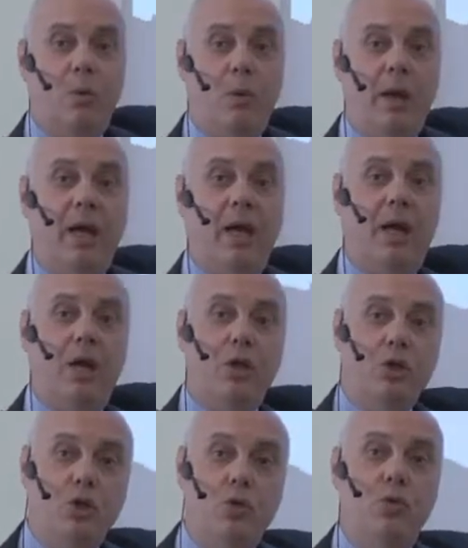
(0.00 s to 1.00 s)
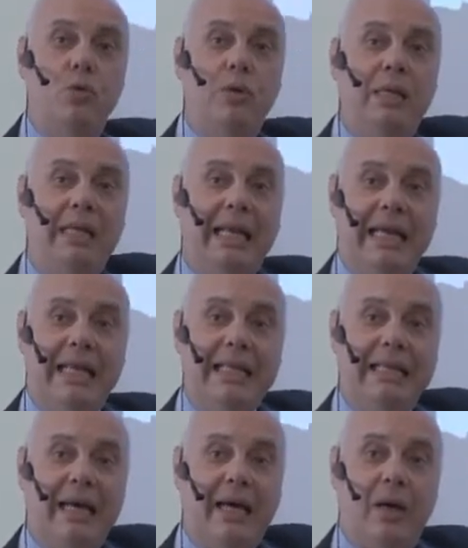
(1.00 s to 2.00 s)
where you nail
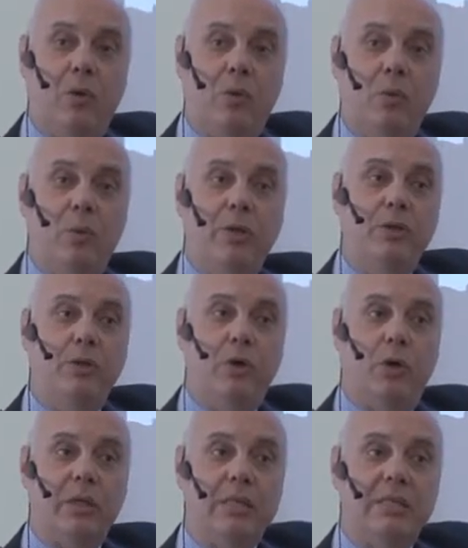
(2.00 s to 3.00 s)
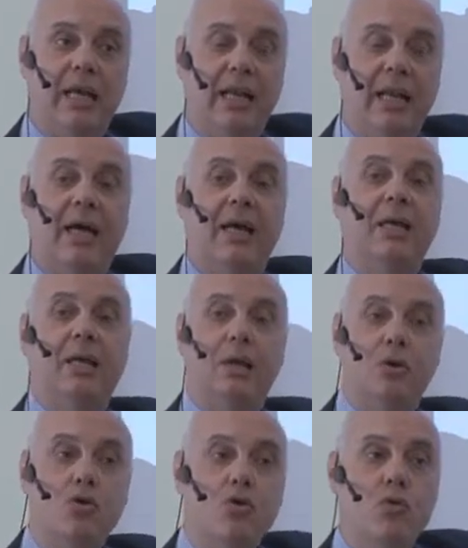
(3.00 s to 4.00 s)
down with your reseller
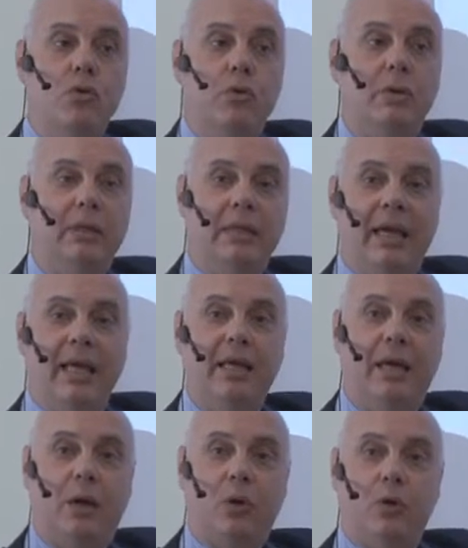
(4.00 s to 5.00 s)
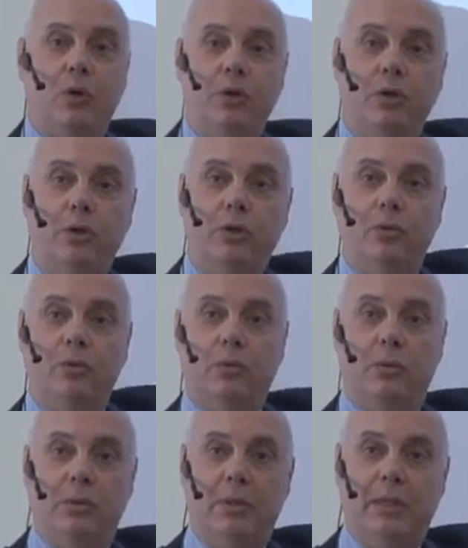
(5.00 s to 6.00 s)
who they are going to
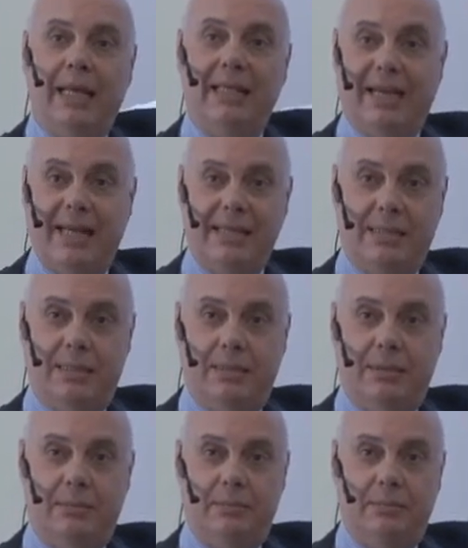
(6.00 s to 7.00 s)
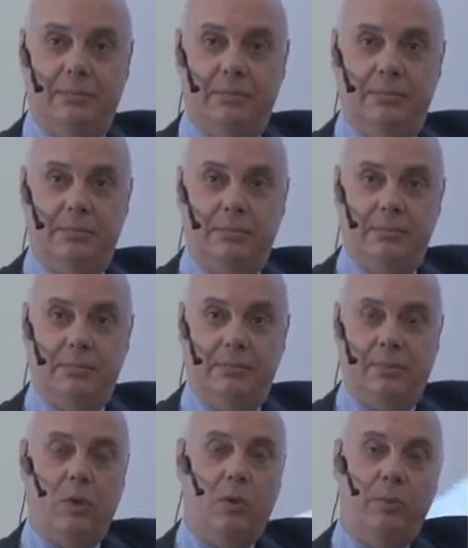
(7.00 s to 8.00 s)
address.
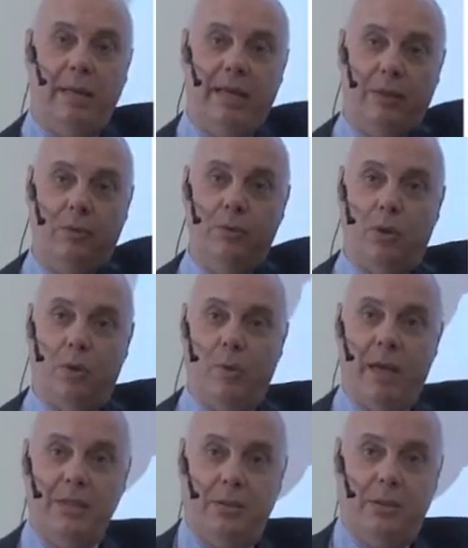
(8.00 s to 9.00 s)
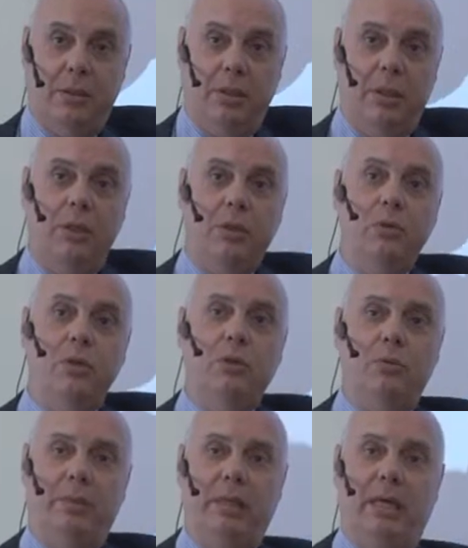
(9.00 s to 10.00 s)
Going back to your question, you need
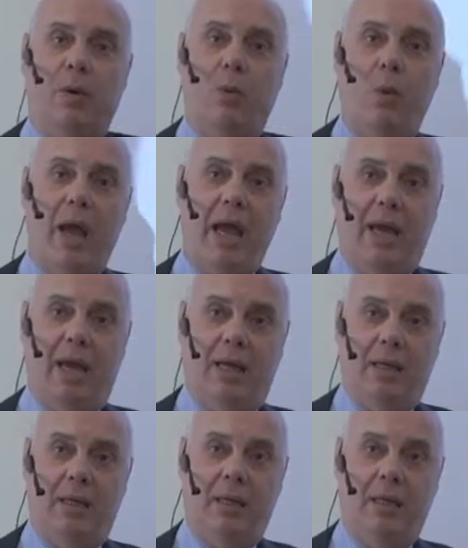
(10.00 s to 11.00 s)
to be aware